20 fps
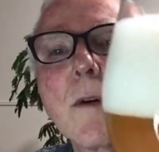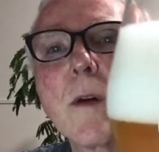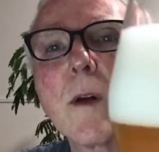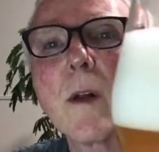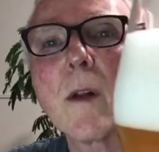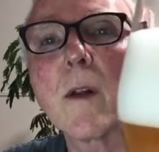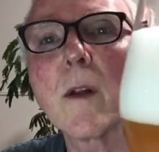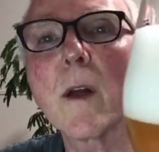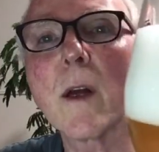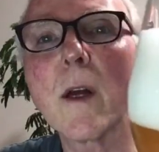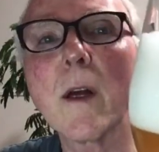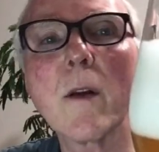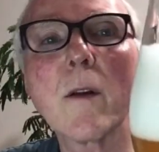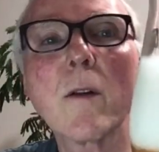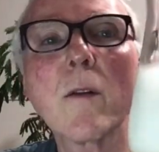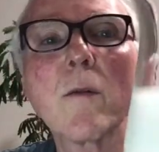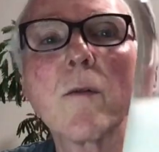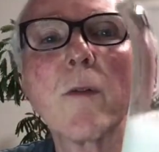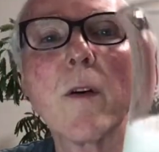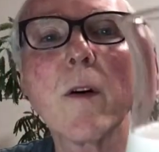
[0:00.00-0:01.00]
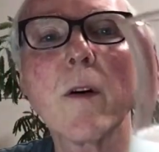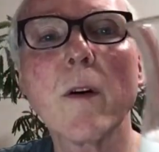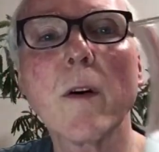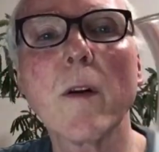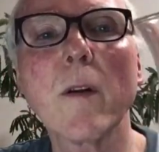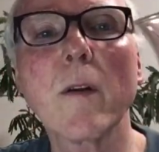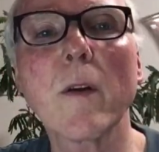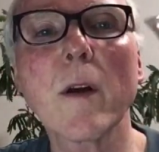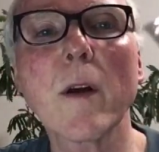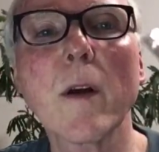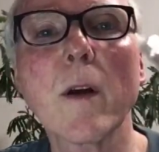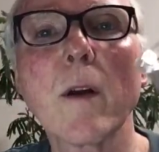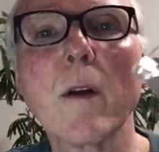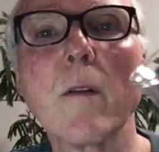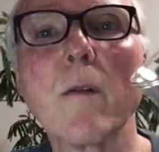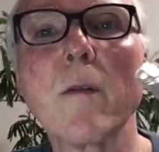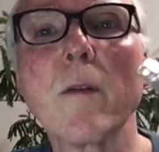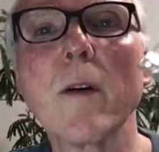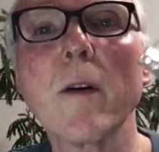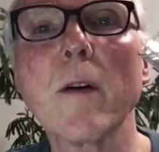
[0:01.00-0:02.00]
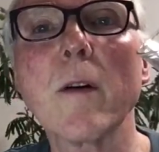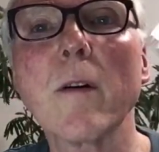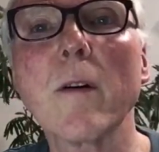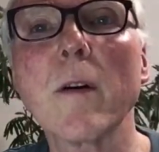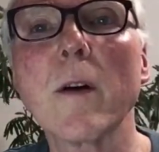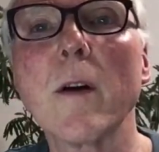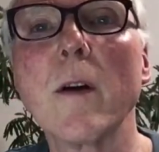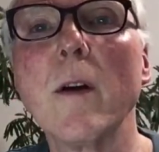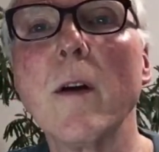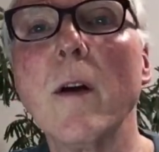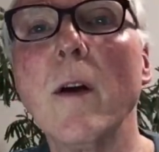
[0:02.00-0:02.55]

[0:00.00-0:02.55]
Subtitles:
and the head is very thick and very,